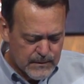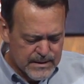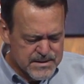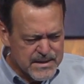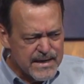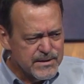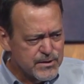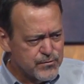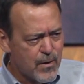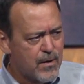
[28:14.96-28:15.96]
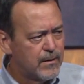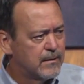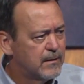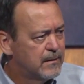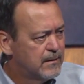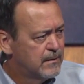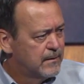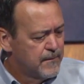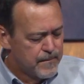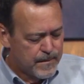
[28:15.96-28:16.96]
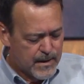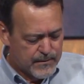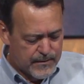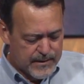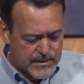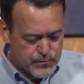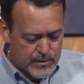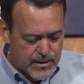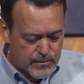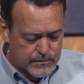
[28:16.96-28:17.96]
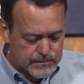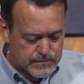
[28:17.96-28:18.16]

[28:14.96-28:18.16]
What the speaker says: Stand strong on the things we know.